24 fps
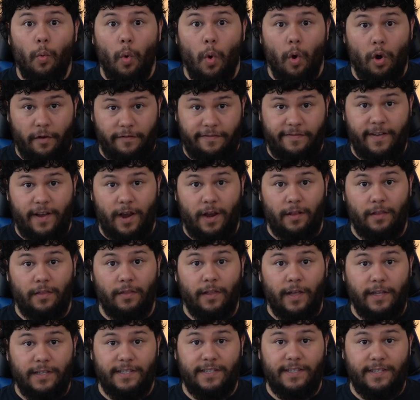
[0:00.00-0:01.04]
Warfare,
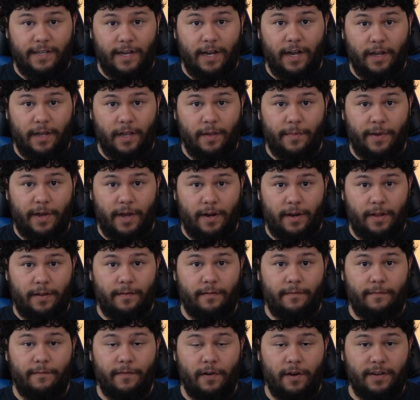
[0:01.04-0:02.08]
let's talk about
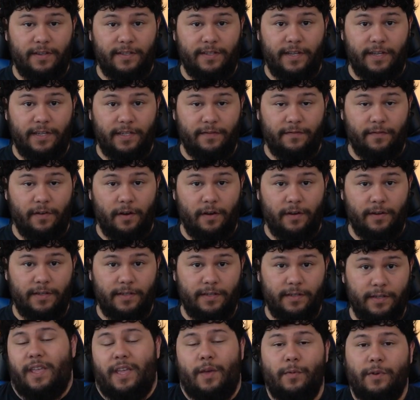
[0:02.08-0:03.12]
it. First things
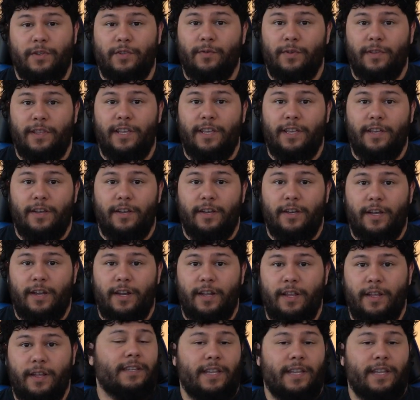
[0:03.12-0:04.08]
first, it was really good.